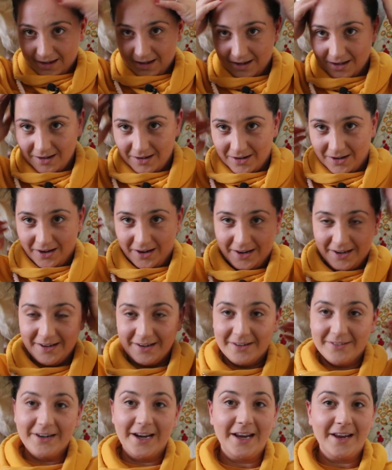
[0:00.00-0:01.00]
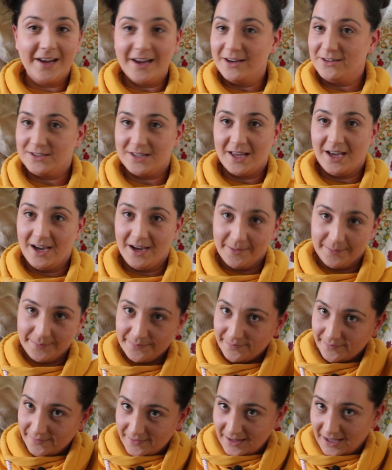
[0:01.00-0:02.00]
Oh, right, how's that?
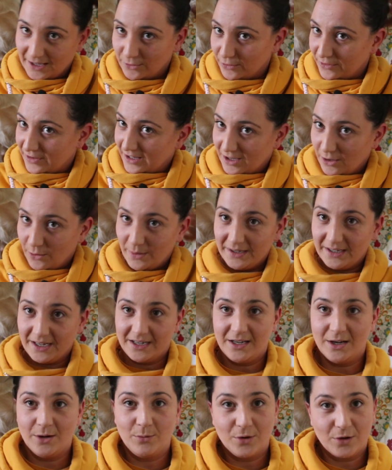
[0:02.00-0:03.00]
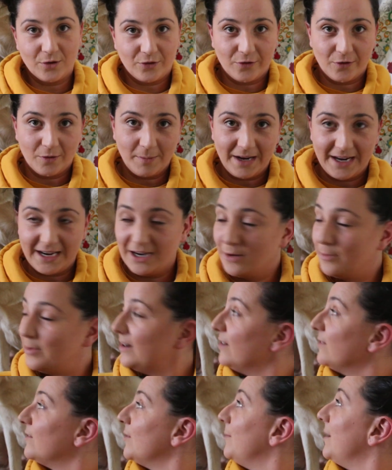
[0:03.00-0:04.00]
I don't think I'll win any awards for my hair, but
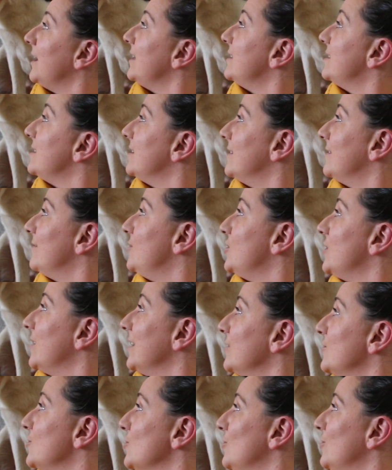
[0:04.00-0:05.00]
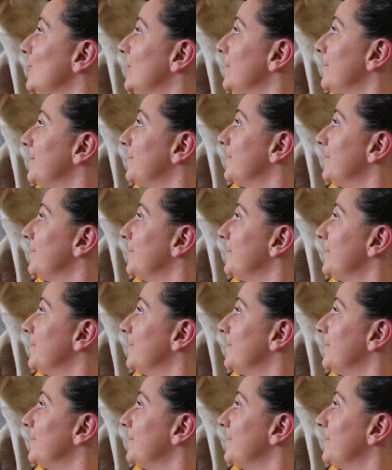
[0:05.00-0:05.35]
never mind. What do you think, Jock?